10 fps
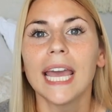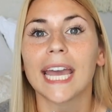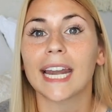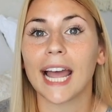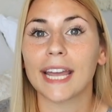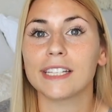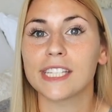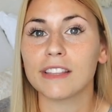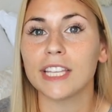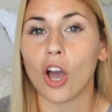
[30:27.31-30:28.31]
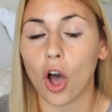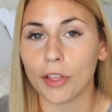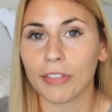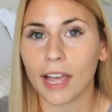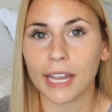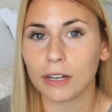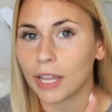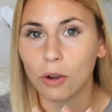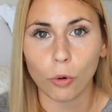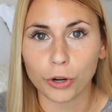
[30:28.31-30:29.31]
And I did the online
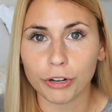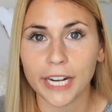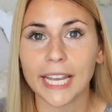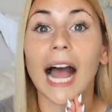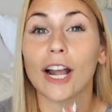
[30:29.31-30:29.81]
like ordering.